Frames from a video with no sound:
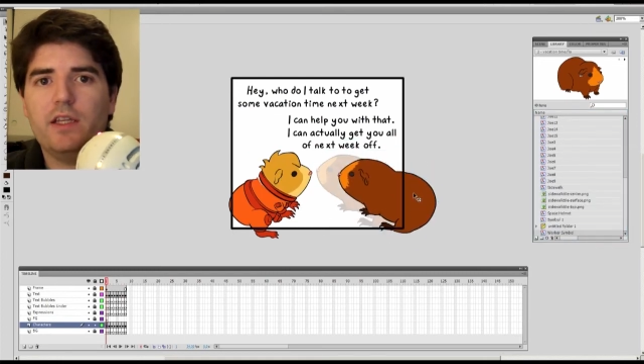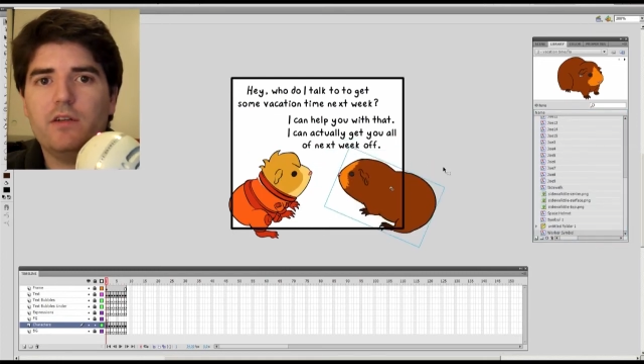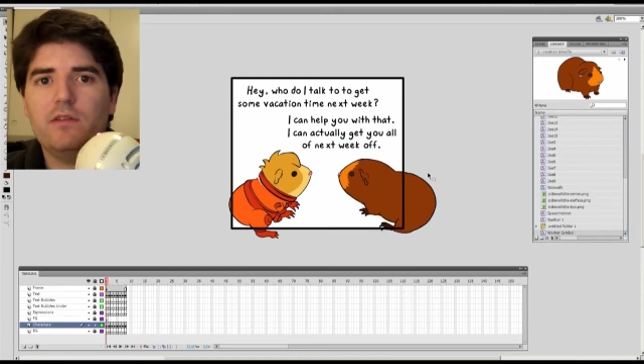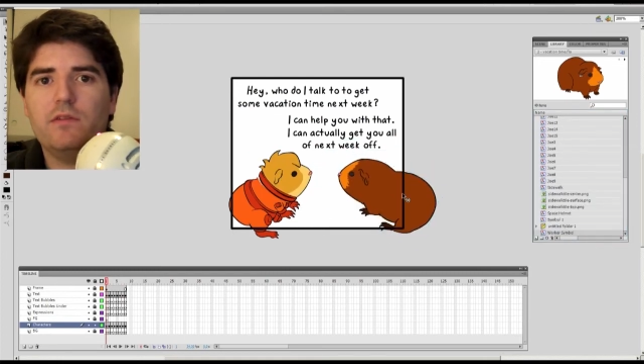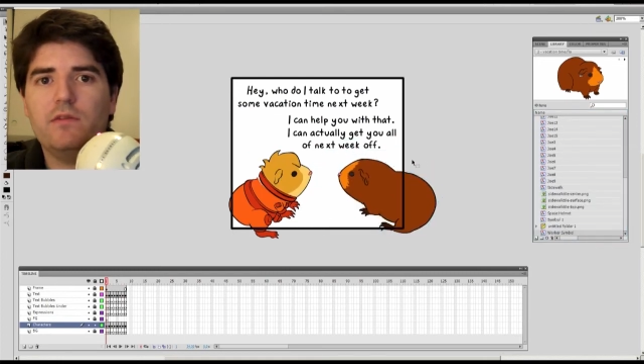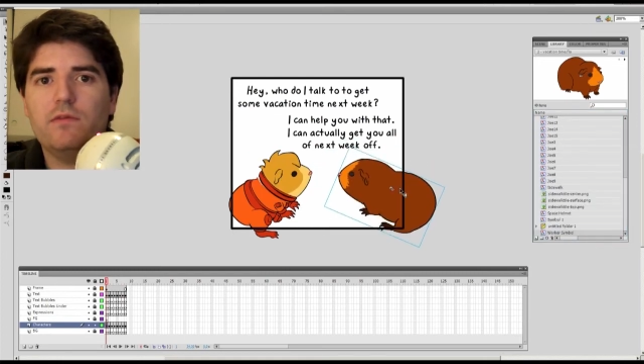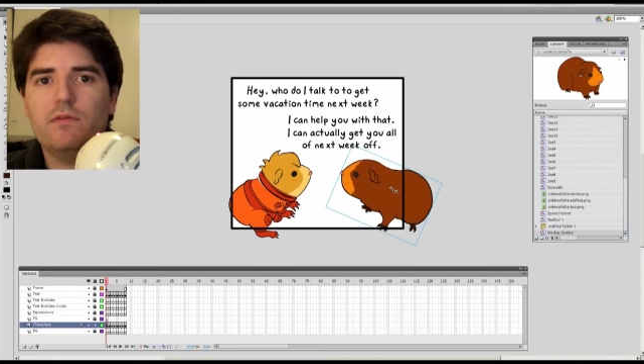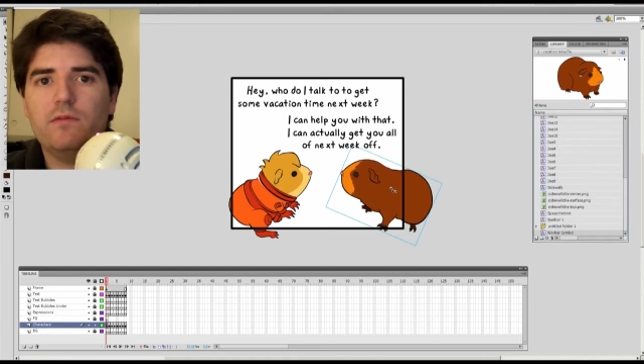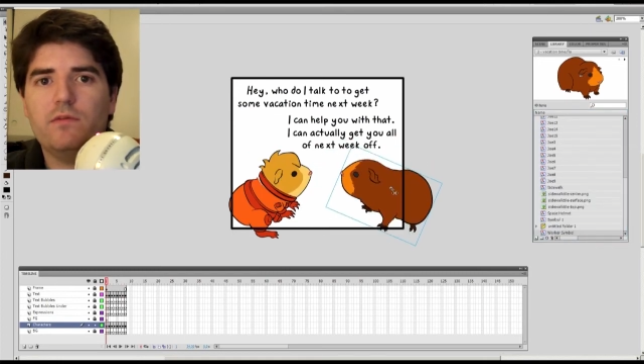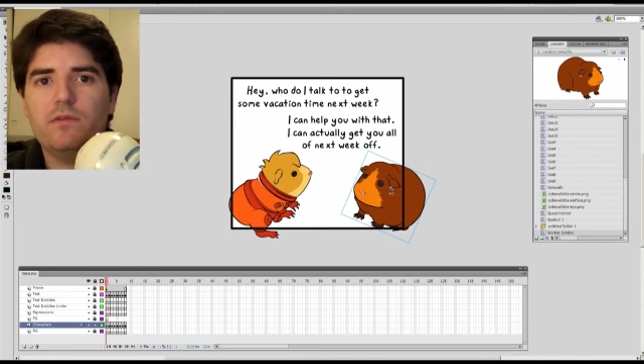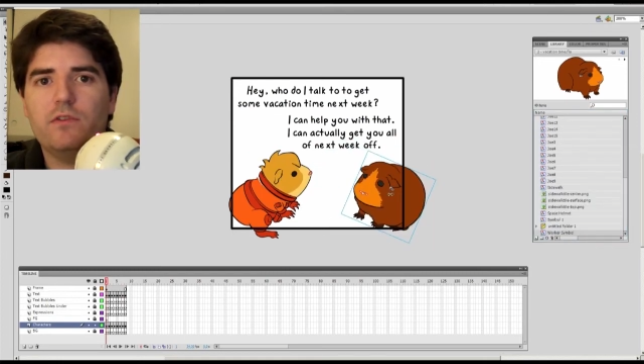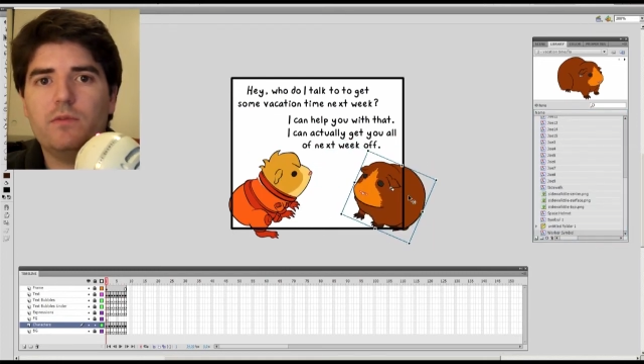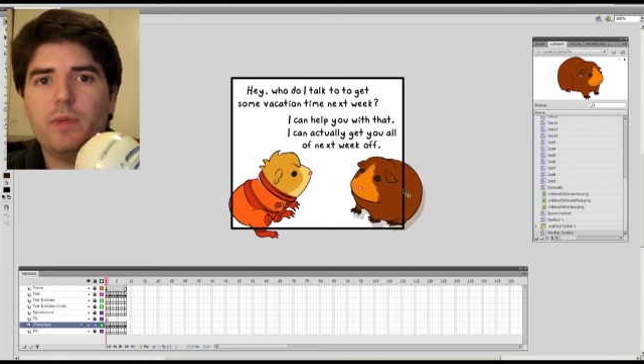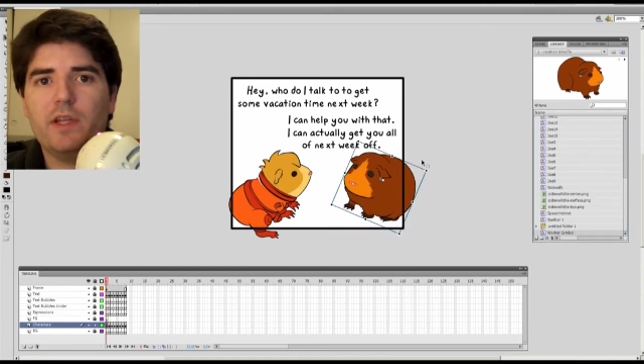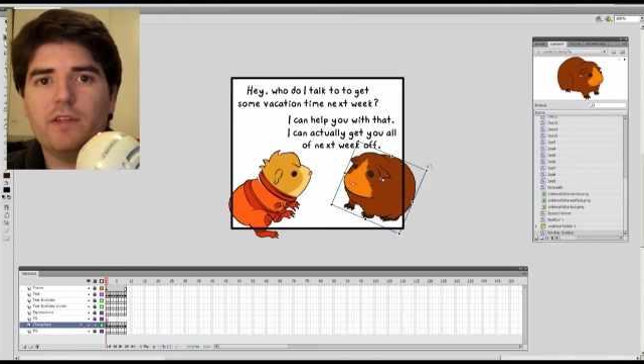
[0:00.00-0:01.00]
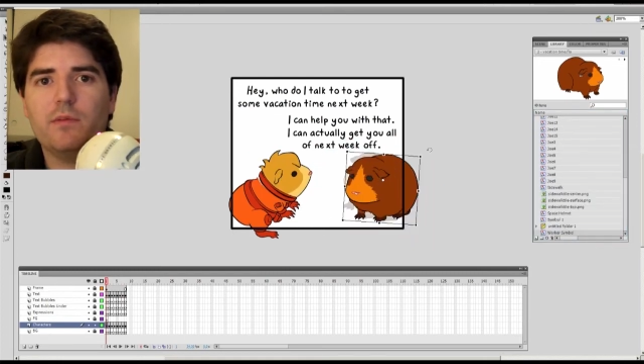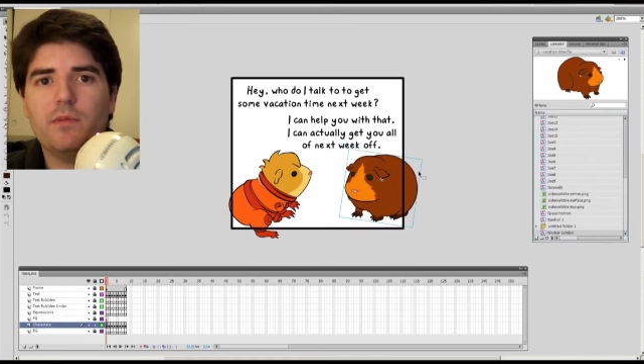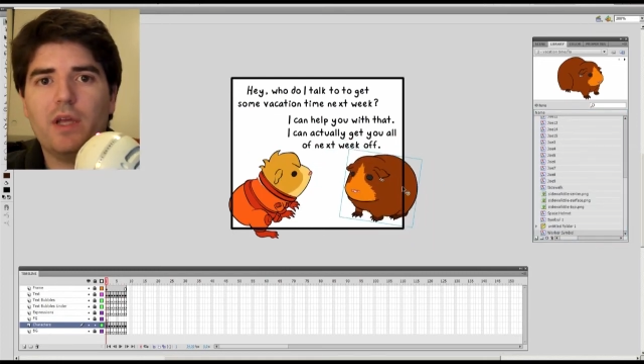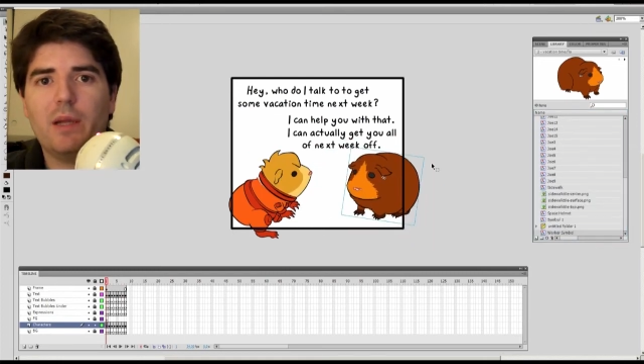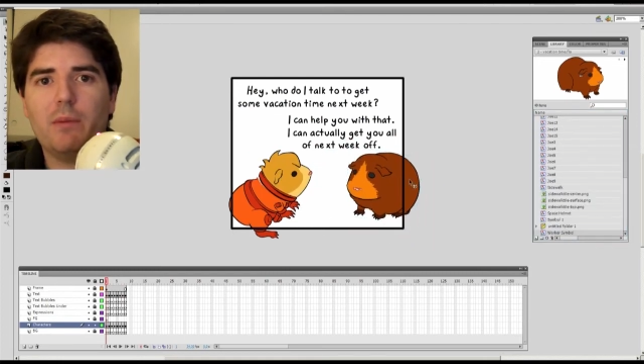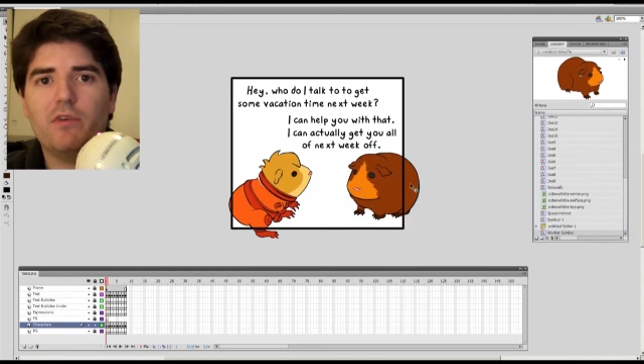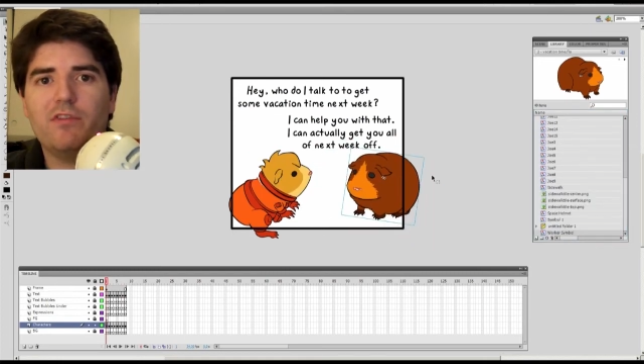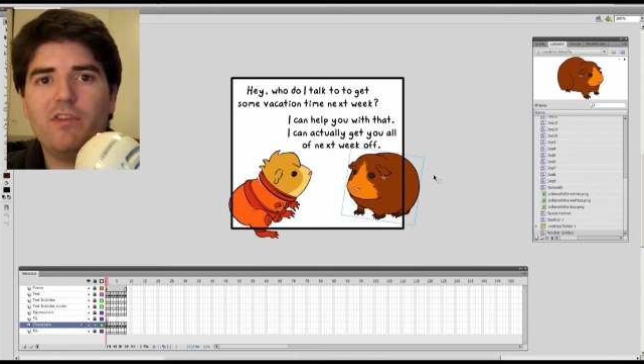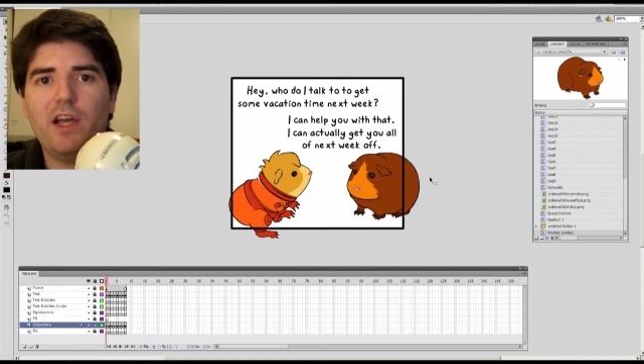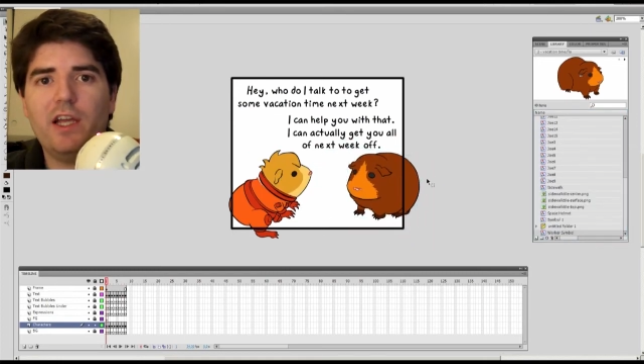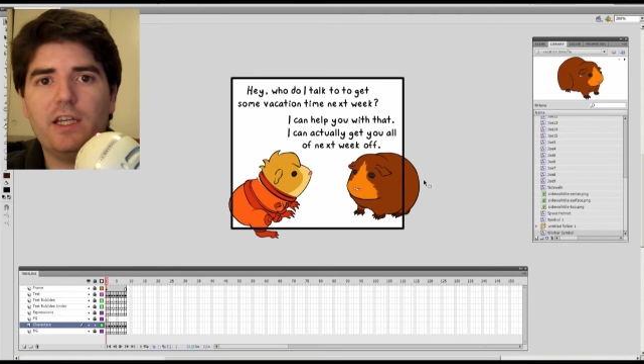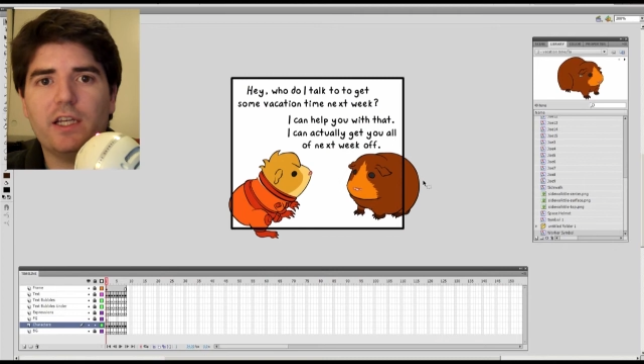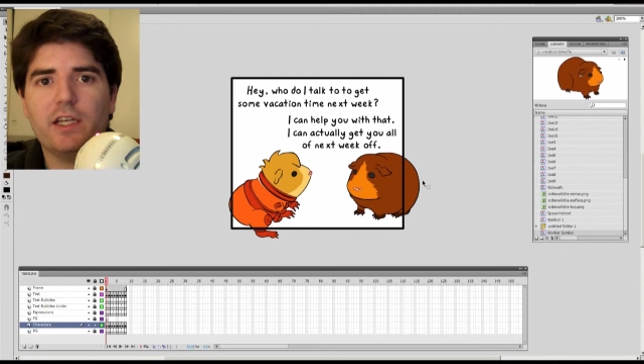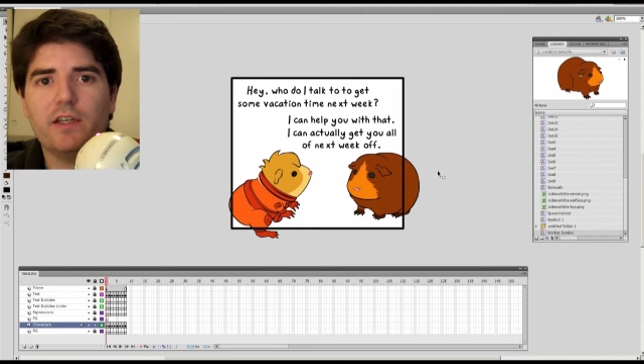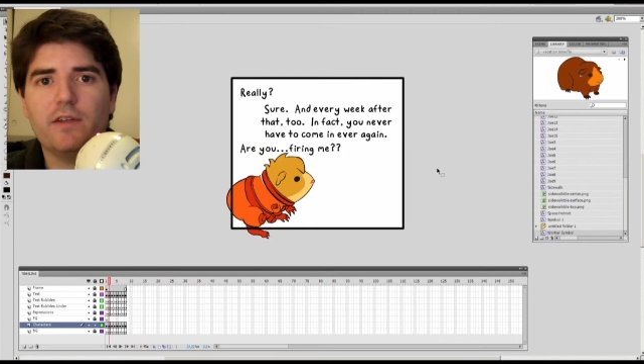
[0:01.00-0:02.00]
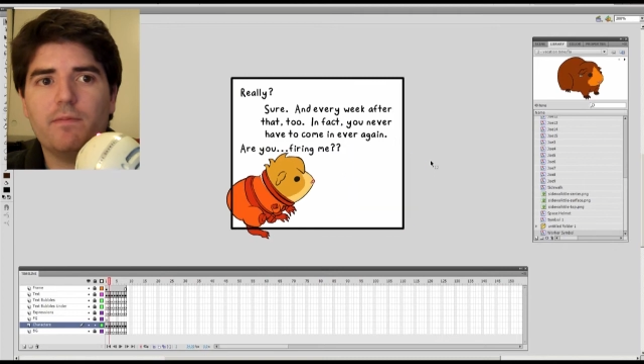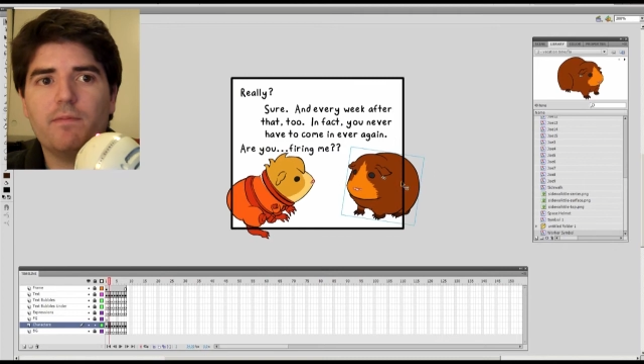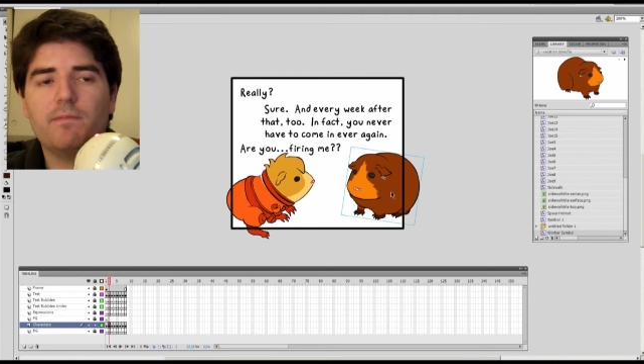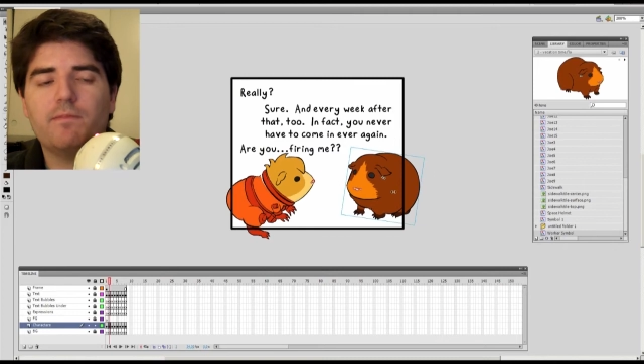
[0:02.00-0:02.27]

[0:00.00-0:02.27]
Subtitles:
then spent some time refining it.